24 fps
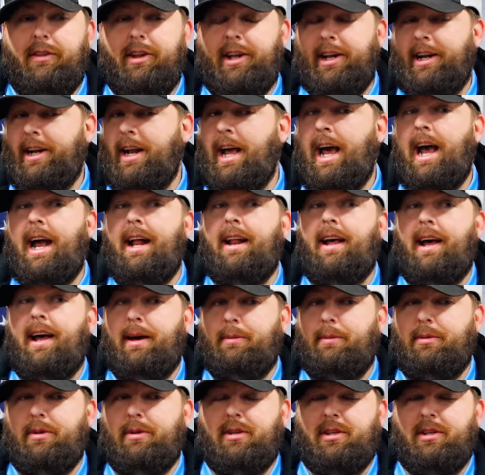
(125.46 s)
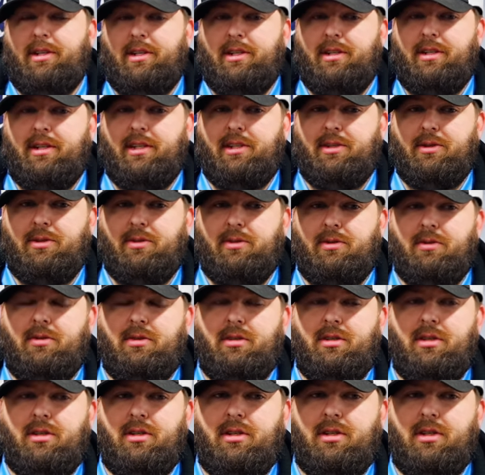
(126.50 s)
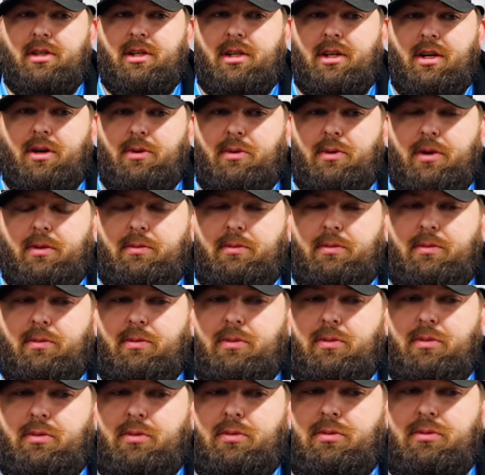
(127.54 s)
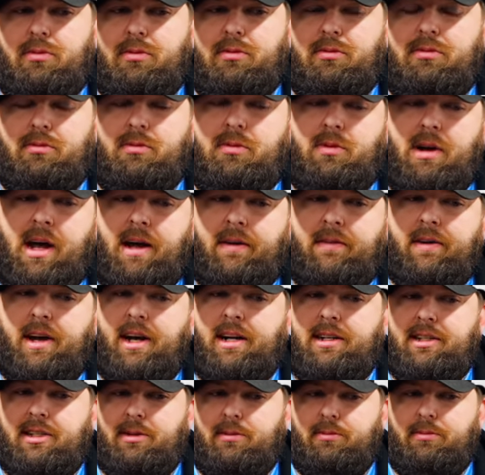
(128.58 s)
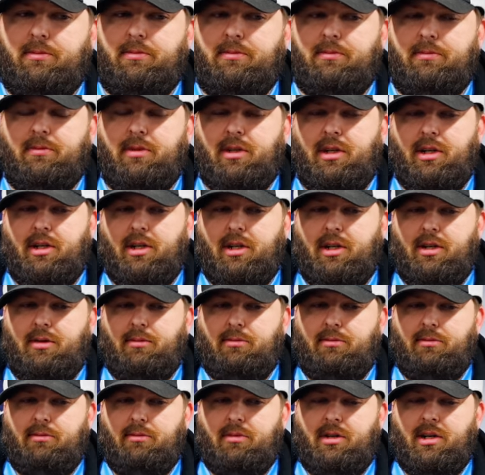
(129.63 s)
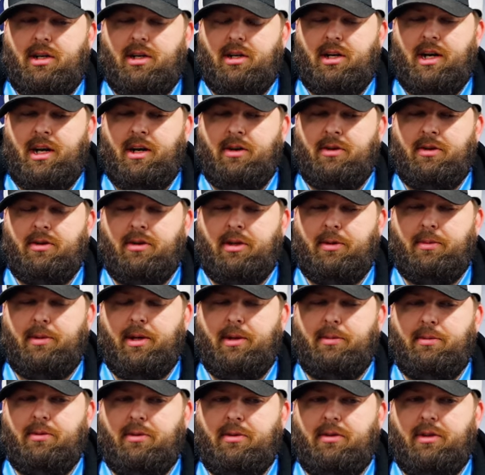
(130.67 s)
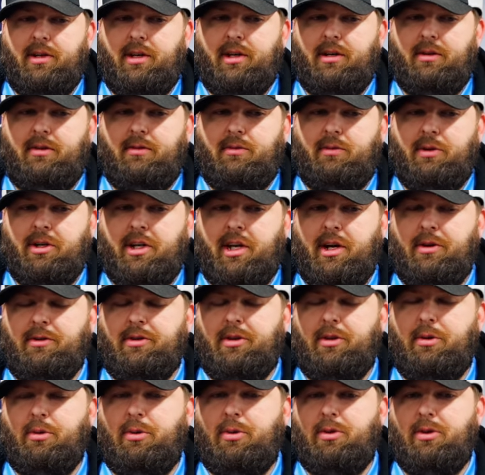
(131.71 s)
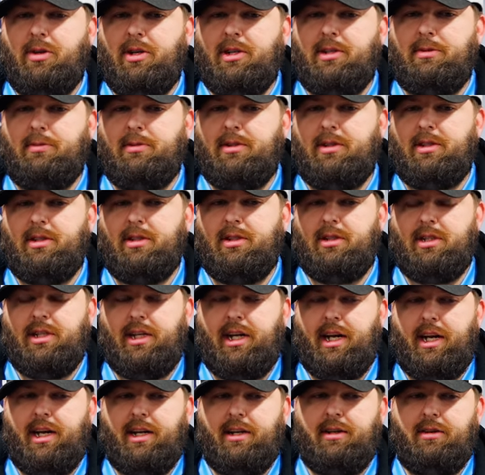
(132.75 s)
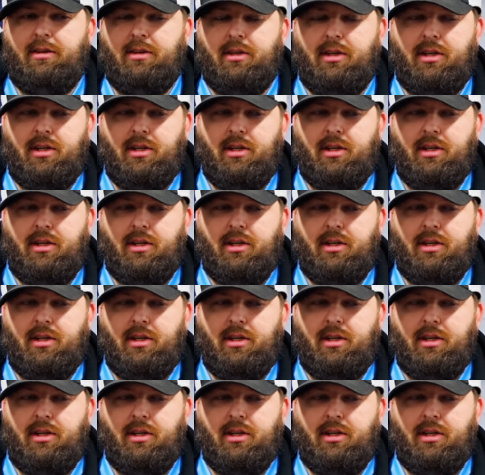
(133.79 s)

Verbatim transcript: that it had happened until, you know, we. I've got some uh, elderly people that we go to on Christmas, and she had